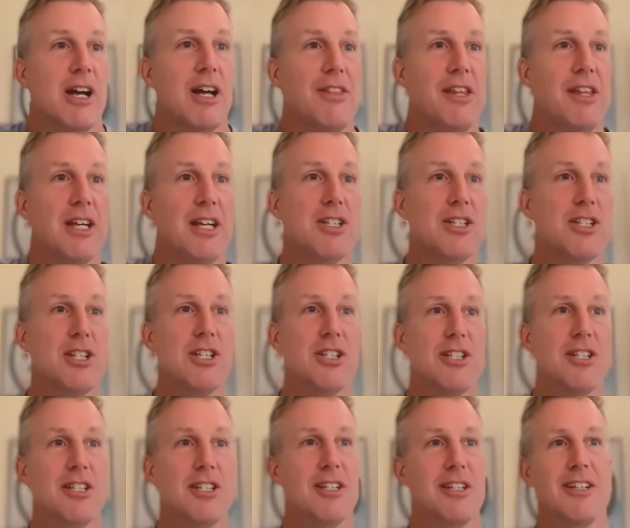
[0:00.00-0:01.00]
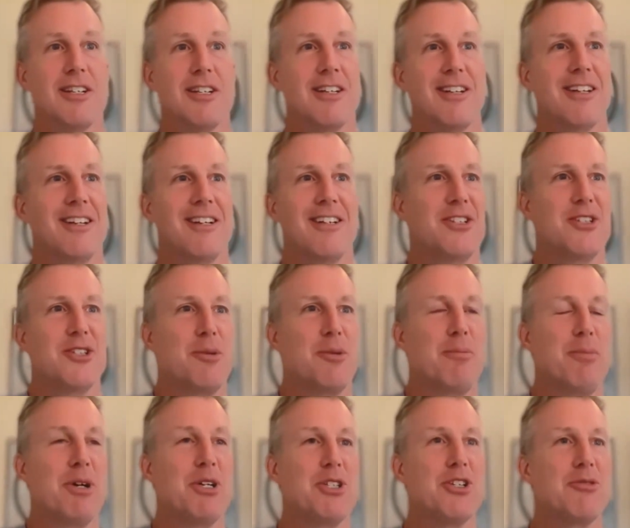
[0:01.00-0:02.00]
I think it's just a
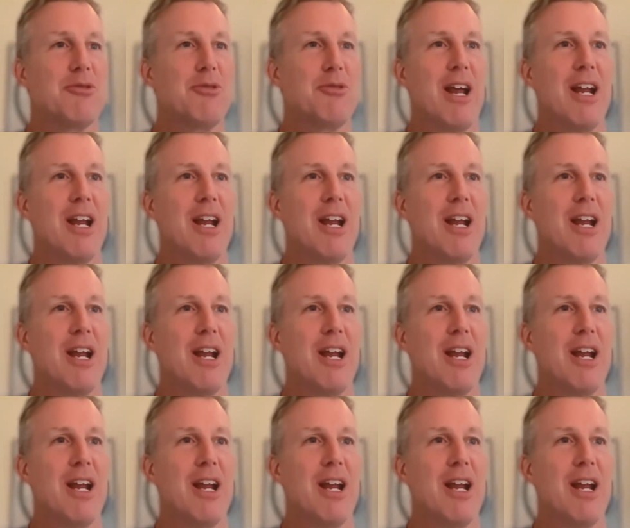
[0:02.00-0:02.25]
bunch of